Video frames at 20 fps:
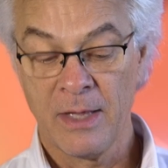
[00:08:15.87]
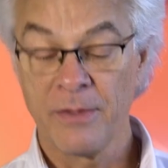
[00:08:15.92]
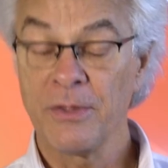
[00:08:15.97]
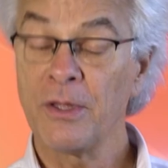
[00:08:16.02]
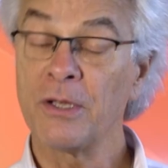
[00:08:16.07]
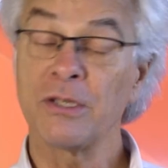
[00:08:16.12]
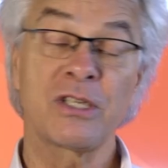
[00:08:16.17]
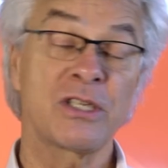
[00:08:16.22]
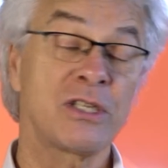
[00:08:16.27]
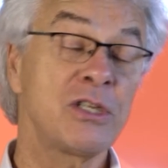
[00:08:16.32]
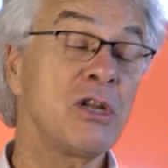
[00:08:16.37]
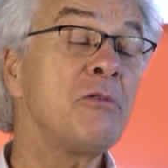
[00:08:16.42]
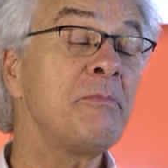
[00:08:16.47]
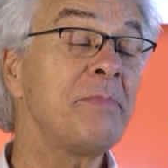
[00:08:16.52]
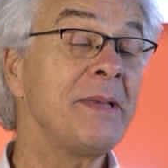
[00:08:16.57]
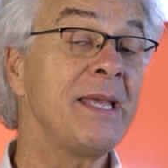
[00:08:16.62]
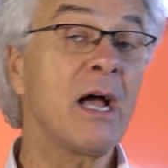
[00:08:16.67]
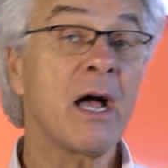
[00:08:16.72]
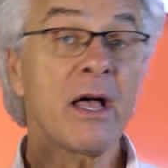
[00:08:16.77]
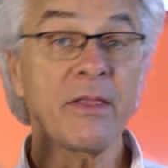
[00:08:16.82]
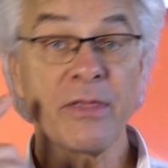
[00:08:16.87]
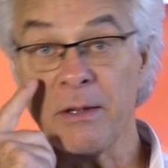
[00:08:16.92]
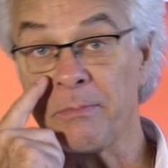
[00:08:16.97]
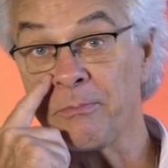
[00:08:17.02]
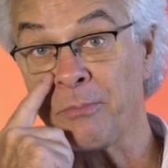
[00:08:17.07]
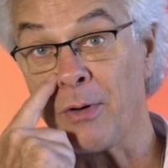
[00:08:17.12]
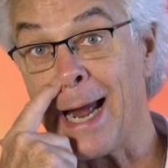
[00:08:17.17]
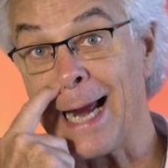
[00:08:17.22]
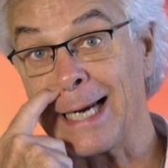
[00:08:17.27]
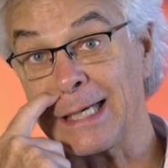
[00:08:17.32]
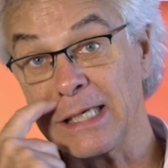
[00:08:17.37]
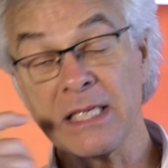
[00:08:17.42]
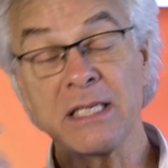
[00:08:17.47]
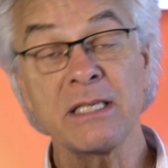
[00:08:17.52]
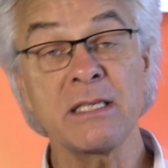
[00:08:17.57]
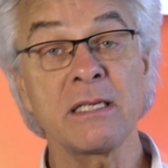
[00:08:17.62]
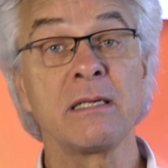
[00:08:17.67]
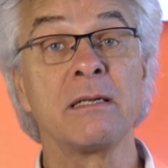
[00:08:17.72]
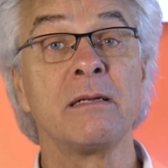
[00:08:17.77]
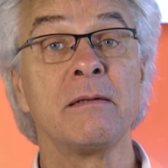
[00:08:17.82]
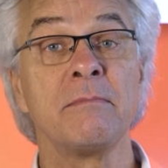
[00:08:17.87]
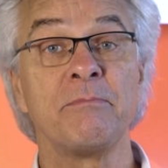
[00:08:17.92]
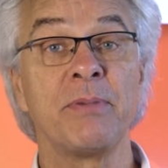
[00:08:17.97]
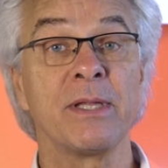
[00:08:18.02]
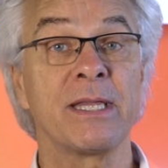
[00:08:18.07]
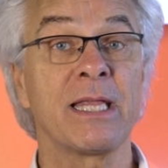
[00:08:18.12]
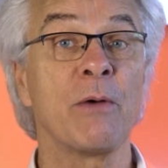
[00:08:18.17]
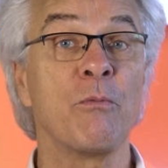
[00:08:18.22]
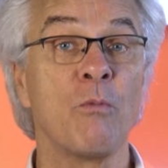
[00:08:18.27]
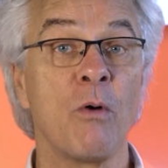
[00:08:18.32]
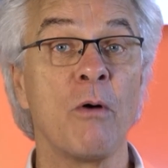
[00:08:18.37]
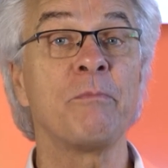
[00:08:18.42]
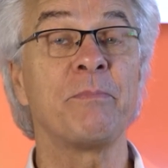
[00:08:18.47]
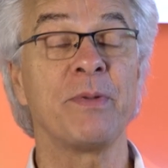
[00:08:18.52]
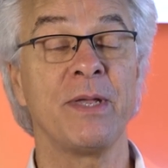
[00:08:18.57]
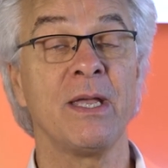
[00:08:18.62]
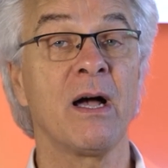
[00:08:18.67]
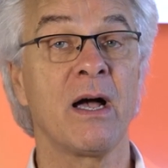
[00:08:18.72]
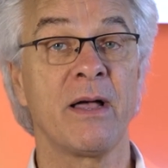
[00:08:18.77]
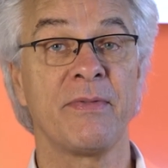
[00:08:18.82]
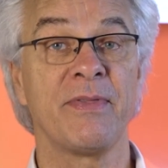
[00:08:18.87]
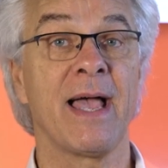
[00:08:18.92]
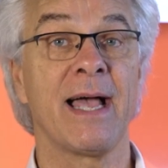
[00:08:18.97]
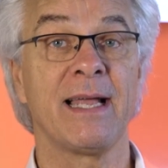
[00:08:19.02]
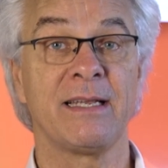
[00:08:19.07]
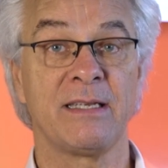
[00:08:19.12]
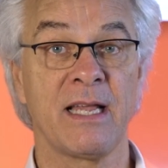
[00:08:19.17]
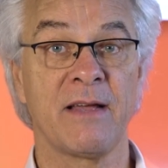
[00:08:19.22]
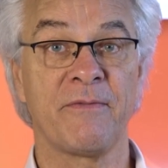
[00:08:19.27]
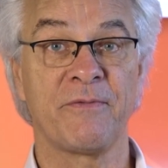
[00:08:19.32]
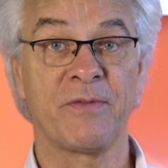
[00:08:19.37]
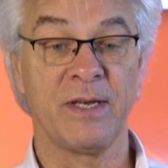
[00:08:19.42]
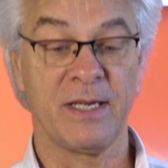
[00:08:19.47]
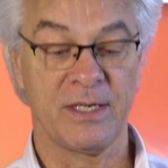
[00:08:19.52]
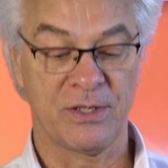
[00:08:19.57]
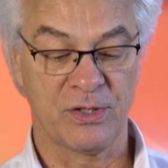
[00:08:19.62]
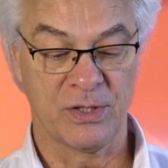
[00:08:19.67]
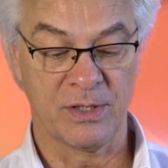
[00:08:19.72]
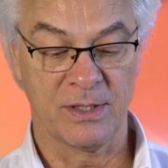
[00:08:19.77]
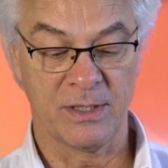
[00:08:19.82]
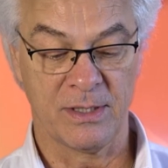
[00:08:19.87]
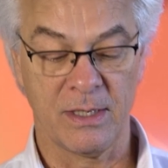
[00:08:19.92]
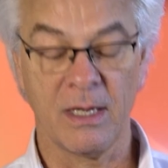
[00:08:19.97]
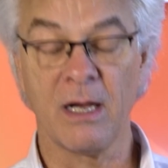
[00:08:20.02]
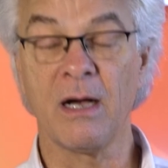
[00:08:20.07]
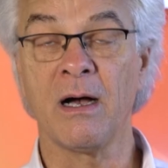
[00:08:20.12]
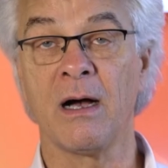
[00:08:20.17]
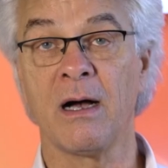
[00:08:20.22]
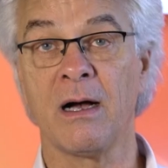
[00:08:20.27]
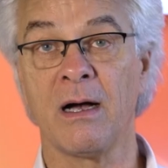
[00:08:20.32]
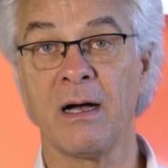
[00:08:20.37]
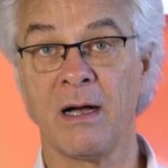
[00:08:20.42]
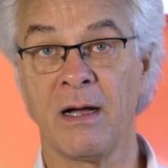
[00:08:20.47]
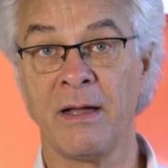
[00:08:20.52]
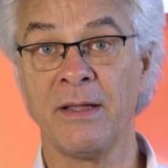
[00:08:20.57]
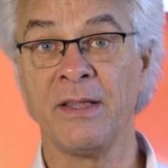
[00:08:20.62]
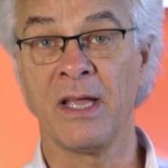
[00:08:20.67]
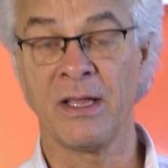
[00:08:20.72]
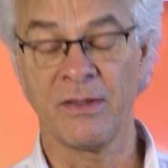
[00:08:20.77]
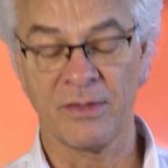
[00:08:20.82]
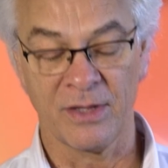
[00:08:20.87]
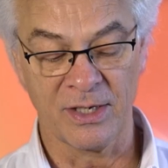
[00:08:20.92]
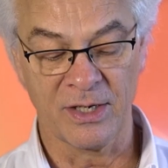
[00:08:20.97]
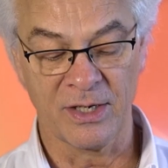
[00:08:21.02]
They'll still be on the practice, but they won't be on that definition in the